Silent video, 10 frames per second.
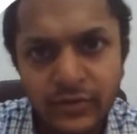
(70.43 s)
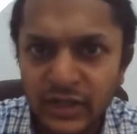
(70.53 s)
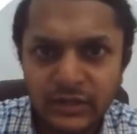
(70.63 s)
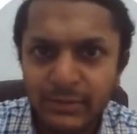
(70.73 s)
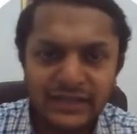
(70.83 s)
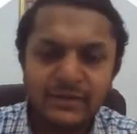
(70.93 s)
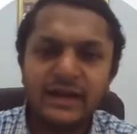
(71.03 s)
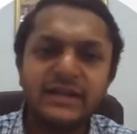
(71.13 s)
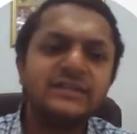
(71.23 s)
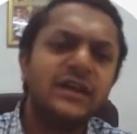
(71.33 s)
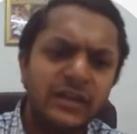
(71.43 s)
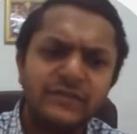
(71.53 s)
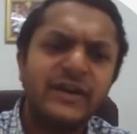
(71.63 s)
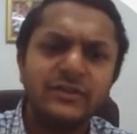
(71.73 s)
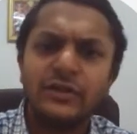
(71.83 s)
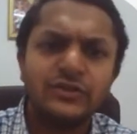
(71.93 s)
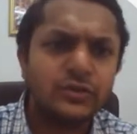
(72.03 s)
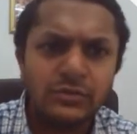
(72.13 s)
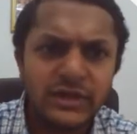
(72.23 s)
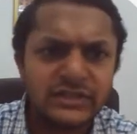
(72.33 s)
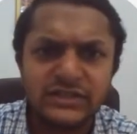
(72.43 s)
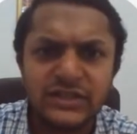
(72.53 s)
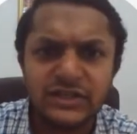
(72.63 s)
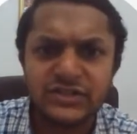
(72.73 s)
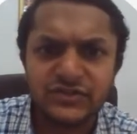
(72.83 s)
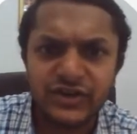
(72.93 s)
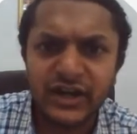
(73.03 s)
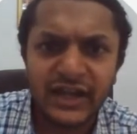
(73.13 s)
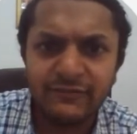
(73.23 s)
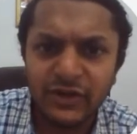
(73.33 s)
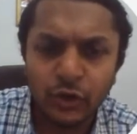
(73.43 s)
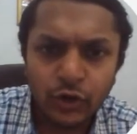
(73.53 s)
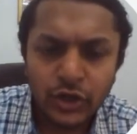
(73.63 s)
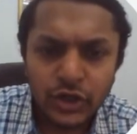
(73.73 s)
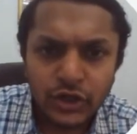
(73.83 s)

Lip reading: in the mathematics, otherwise also it's just a straight line, we know.